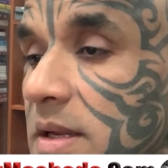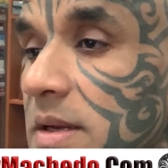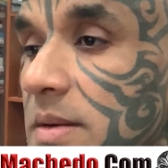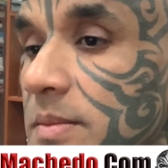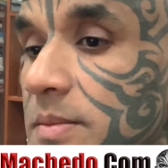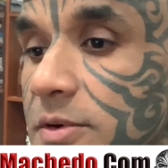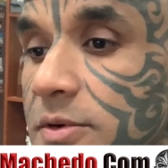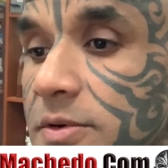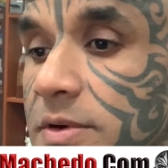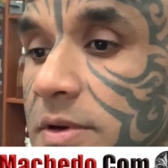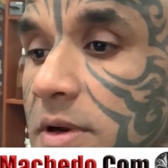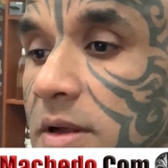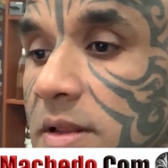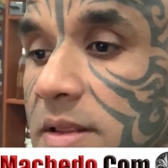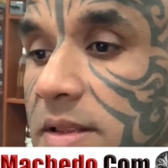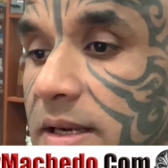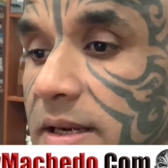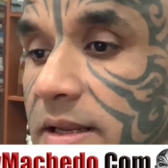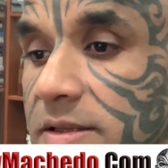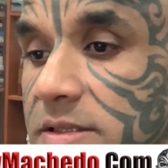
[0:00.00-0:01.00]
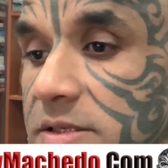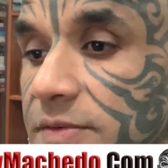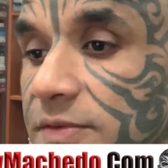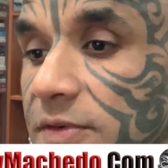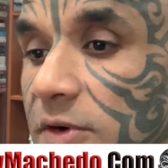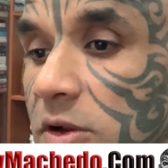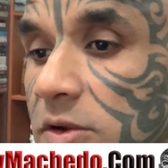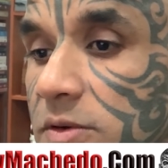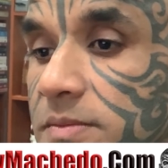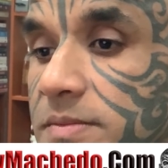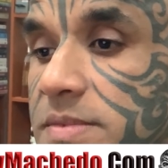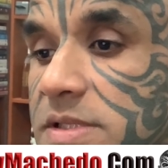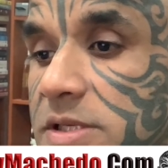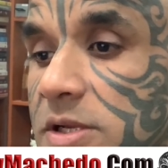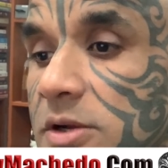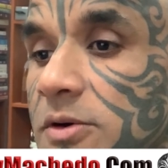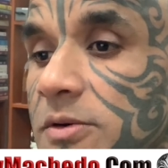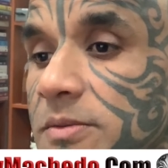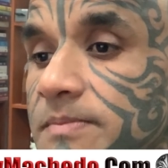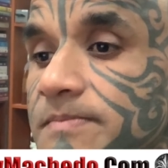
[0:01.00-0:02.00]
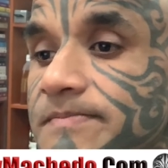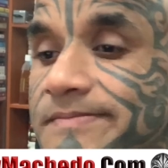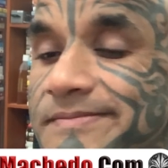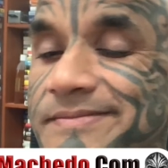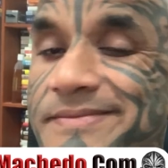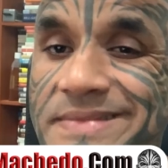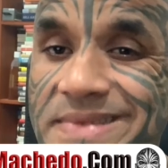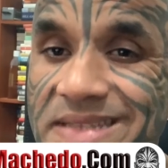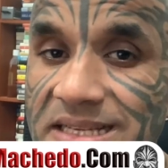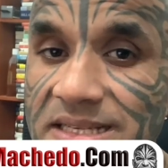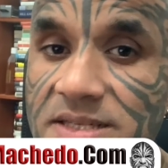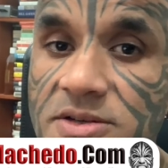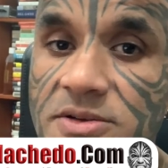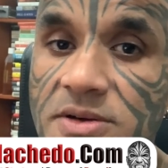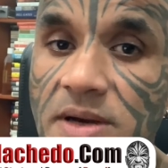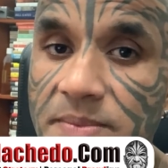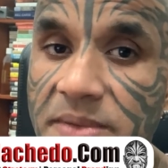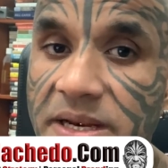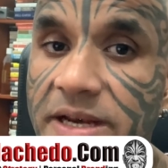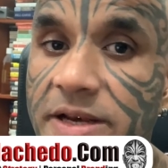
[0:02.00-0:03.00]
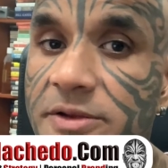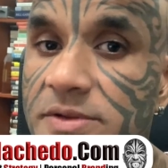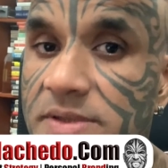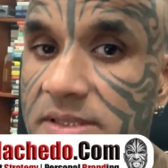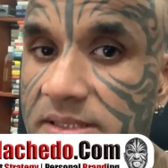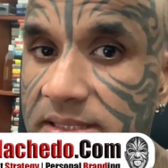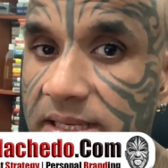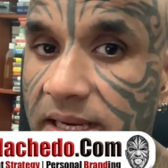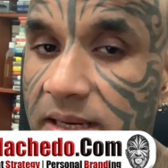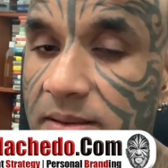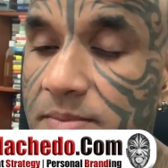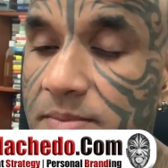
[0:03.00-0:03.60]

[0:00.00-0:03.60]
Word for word: protocol that has to follow. So just to update you, the second